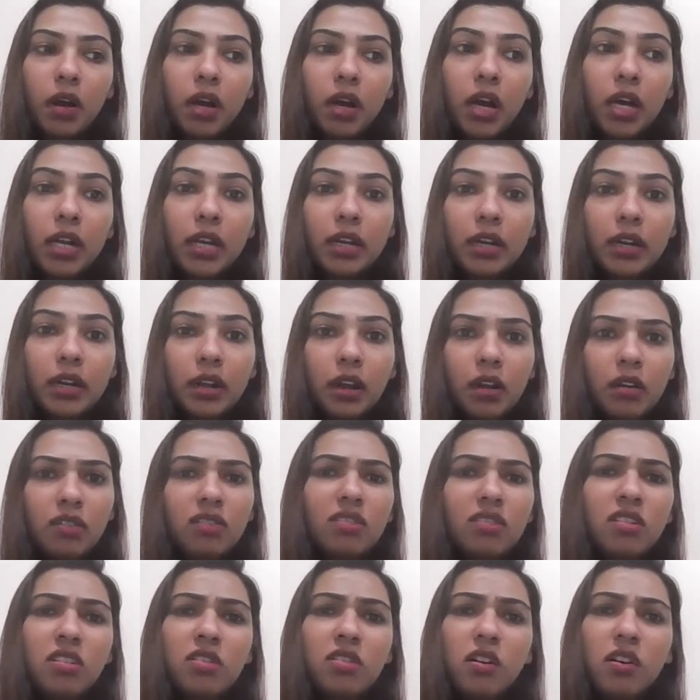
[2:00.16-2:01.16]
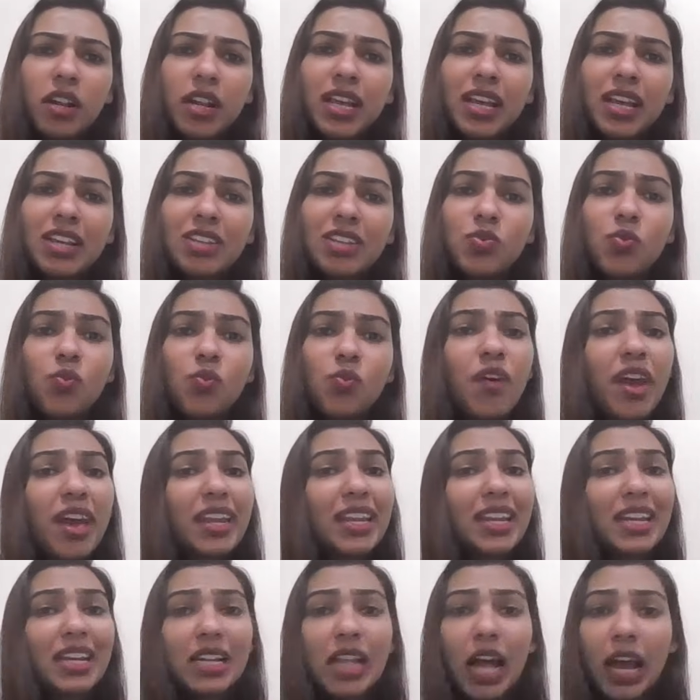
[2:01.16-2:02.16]
current learning is
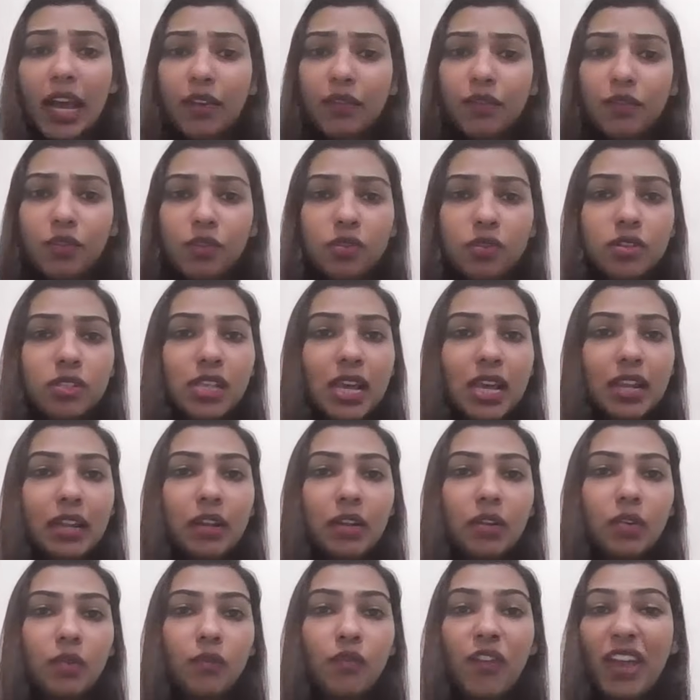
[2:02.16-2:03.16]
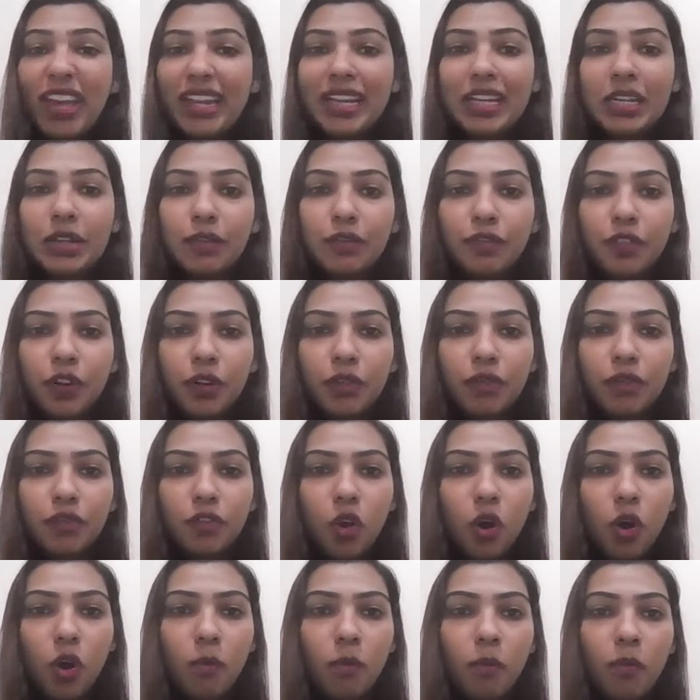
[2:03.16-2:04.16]
very diverse and very different
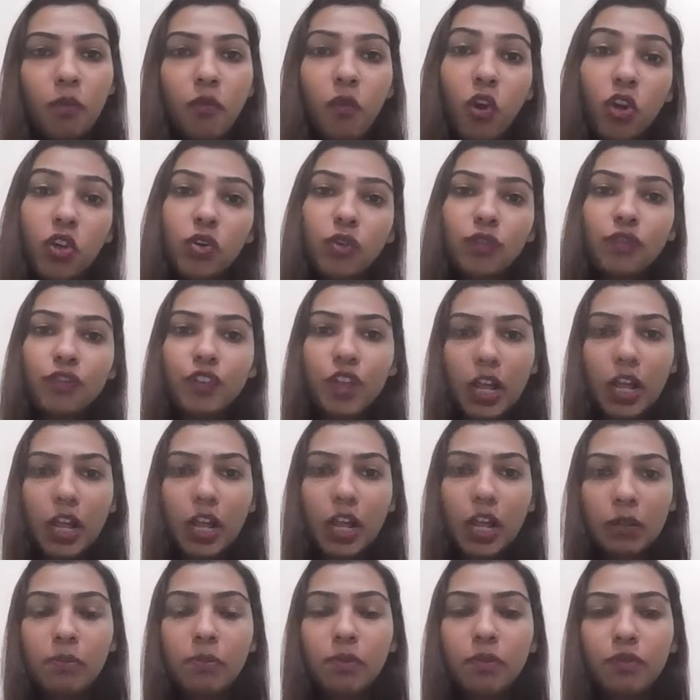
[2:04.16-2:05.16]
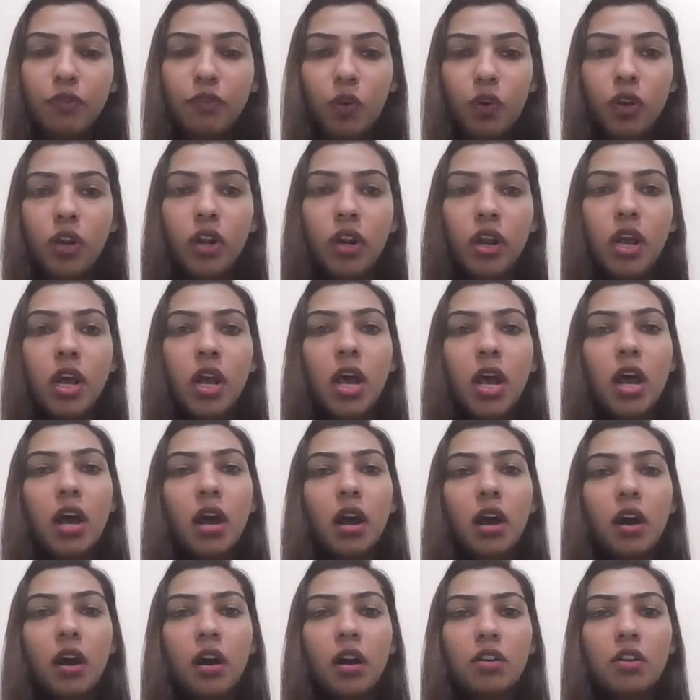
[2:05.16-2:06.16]
from what you've done before.
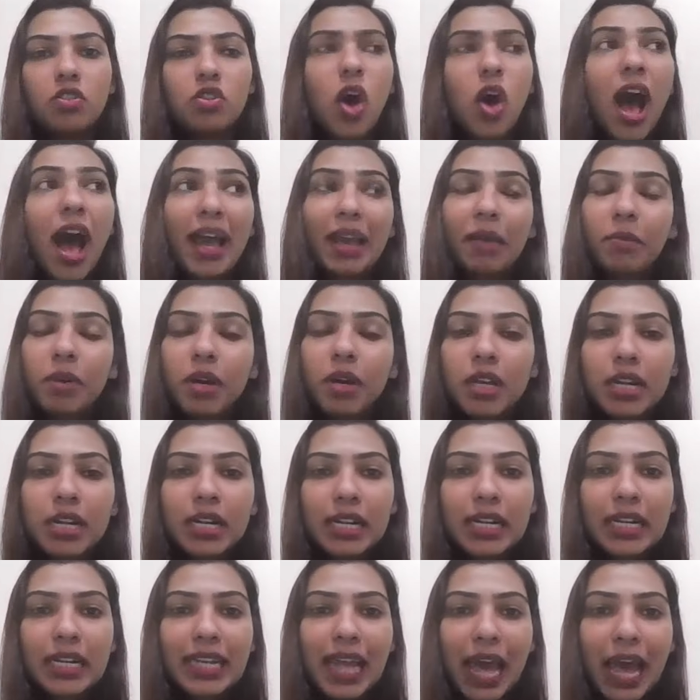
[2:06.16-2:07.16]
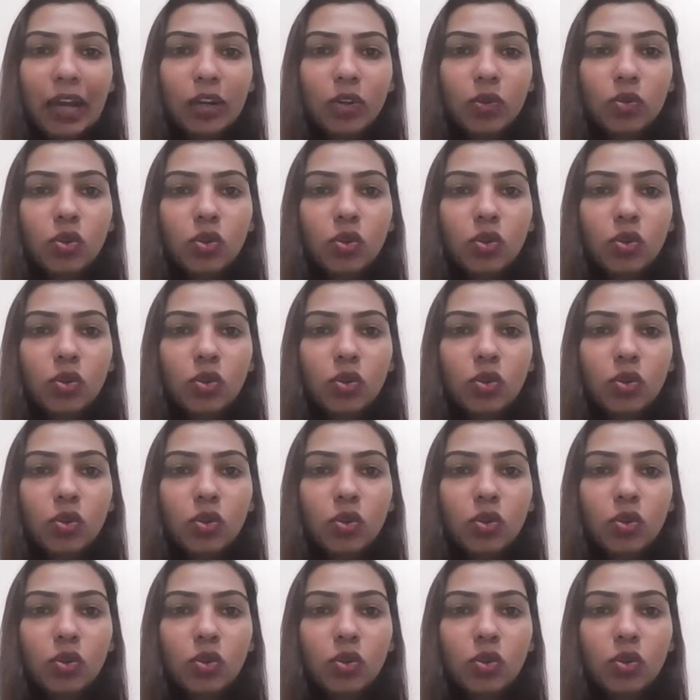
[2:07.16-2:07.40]
So I am currently tagged